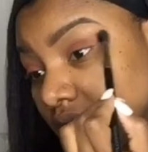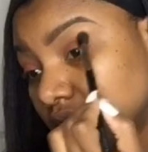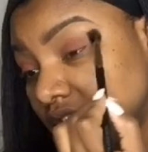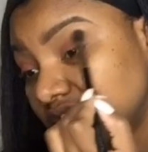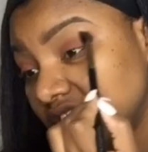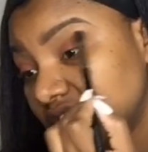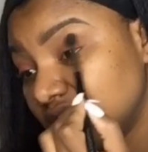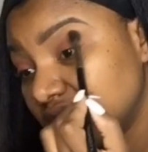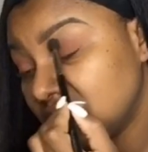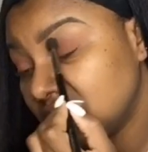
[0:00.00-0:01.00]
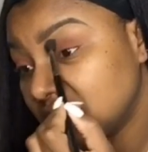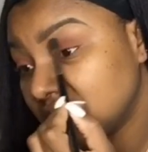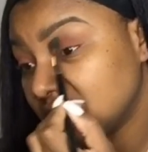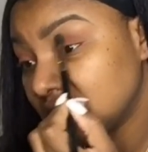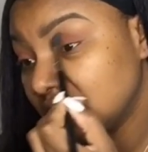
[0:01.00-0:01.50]
Just as
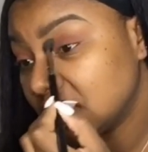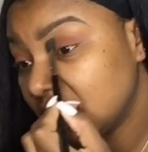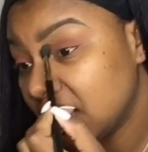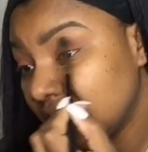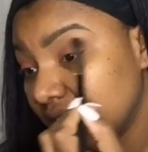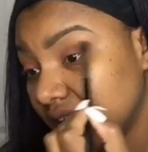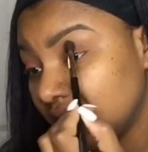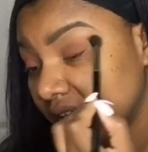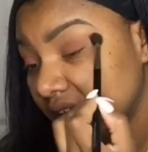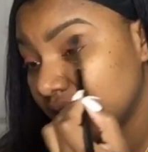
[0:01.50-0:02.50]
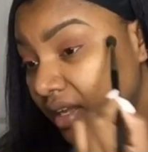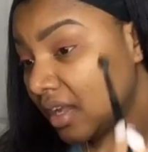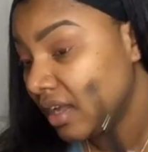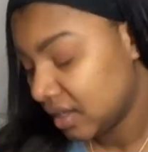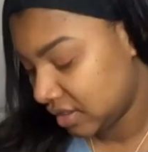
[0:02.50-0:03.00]
like
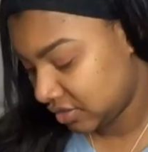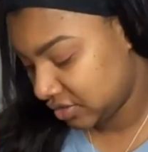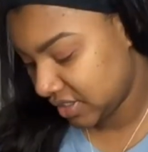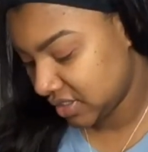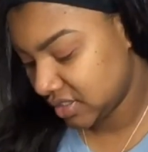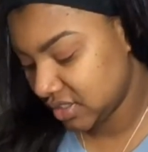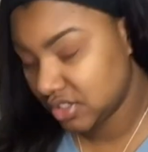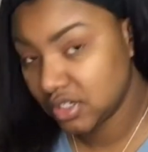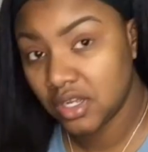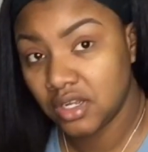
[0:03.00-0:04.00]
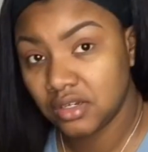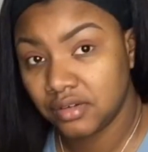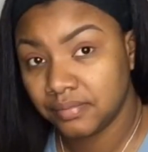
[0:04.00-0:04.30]
a transition color.